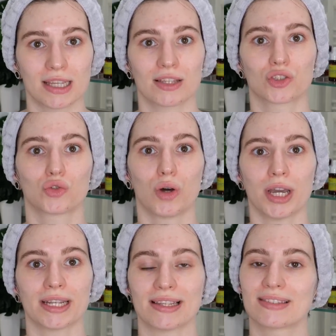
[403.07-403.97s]
as
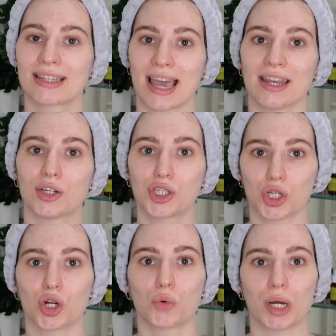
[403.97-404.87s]
dryness can
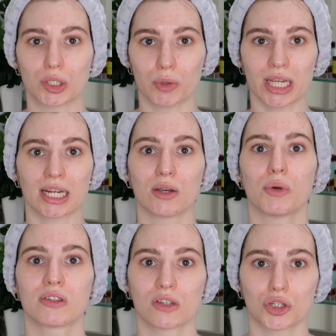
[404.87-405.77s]
occur quite quickly
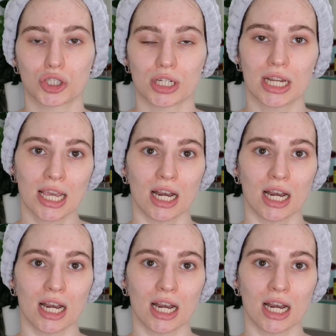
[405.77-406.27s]
with such a